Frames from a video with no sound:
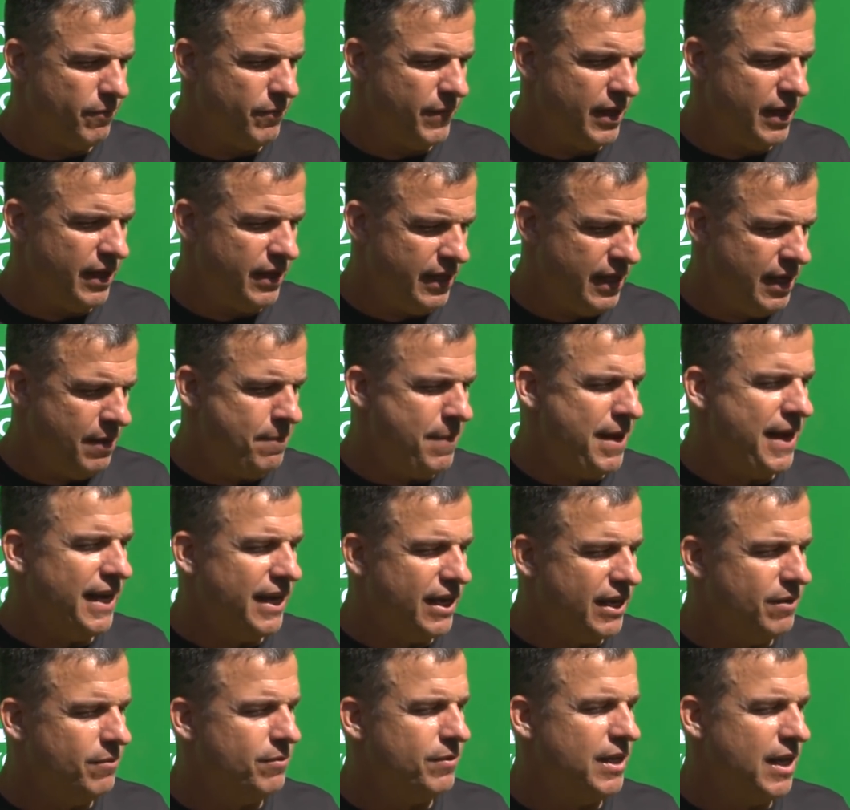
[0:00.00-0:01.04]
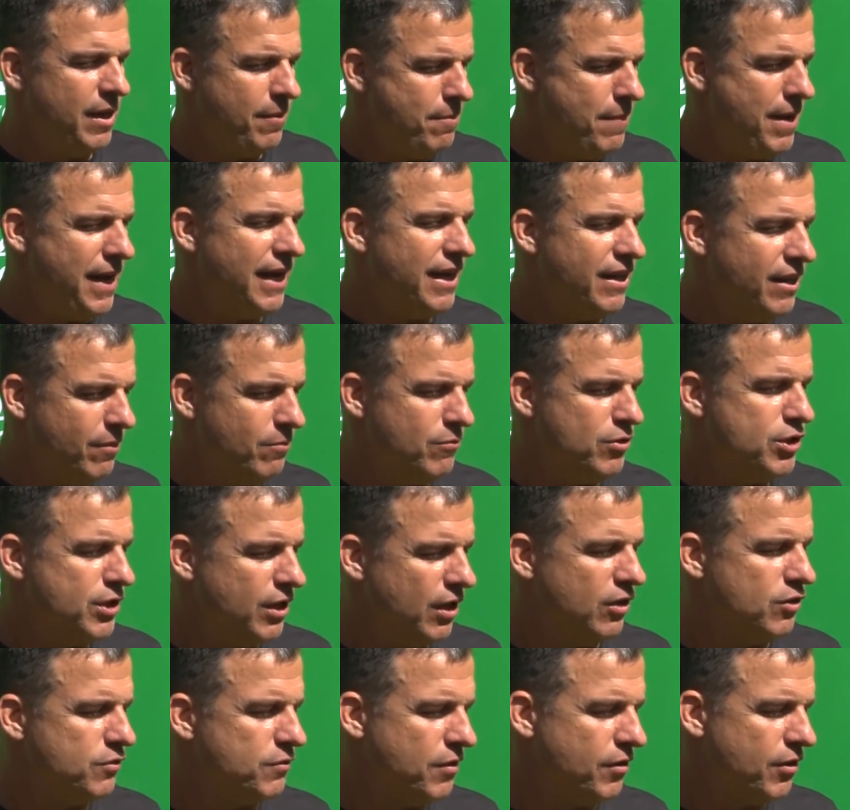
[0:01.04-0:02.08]
they make
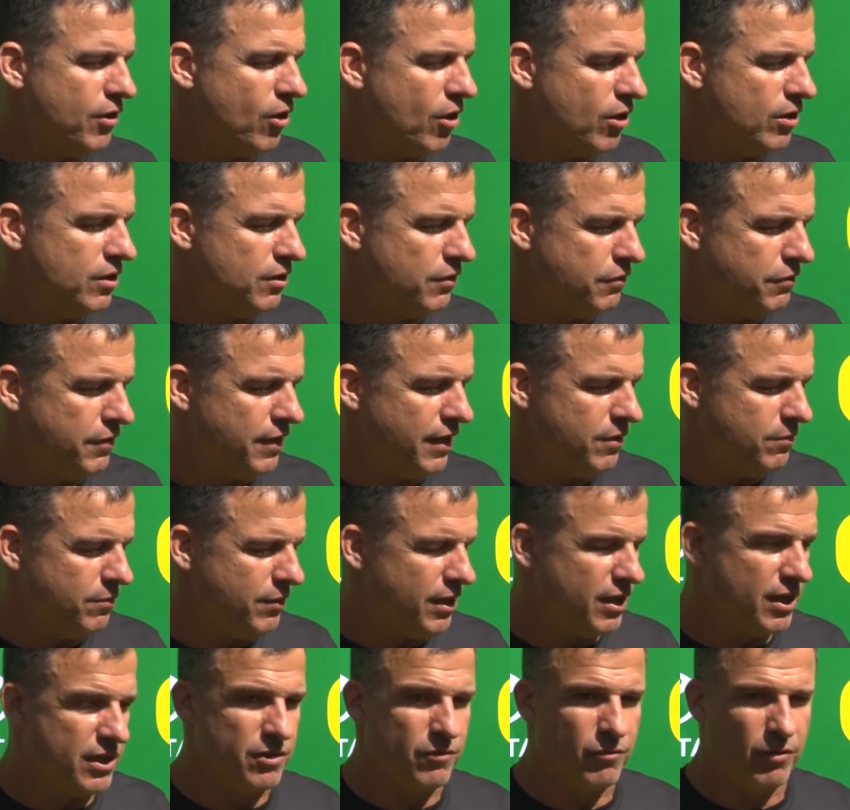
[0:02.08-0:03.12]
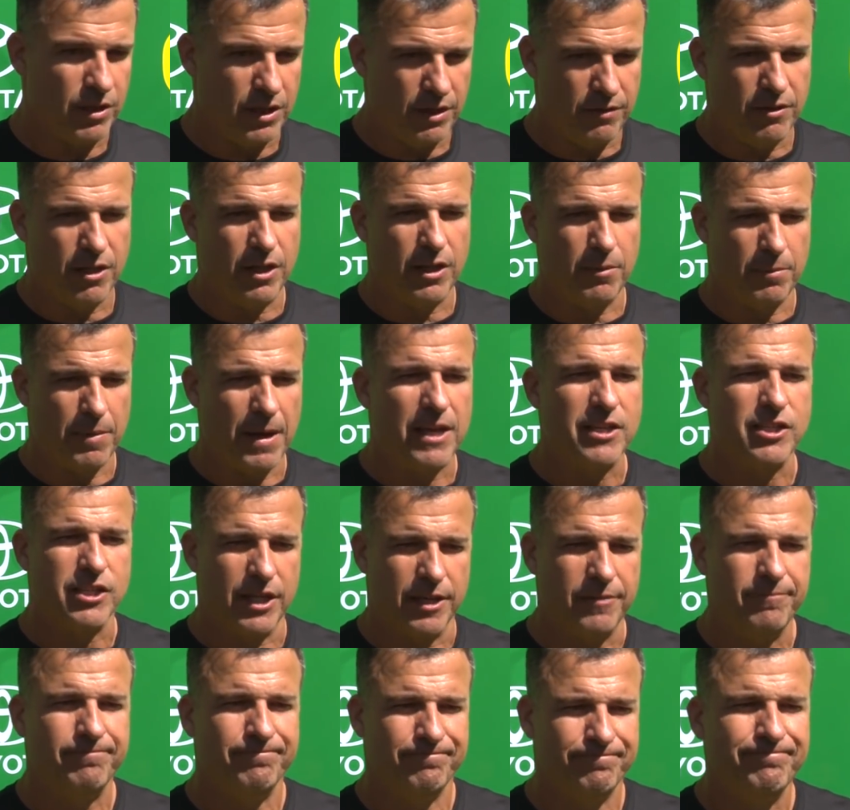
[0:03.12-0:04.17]
themselves very hard to defend because of what they've done in the past
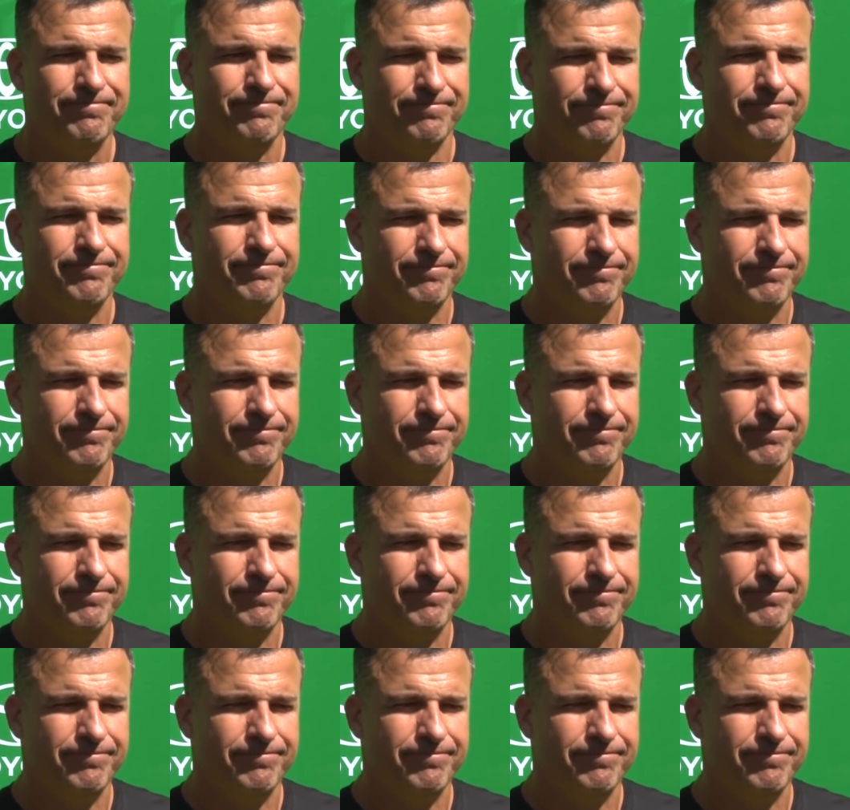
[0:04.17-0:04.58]
game.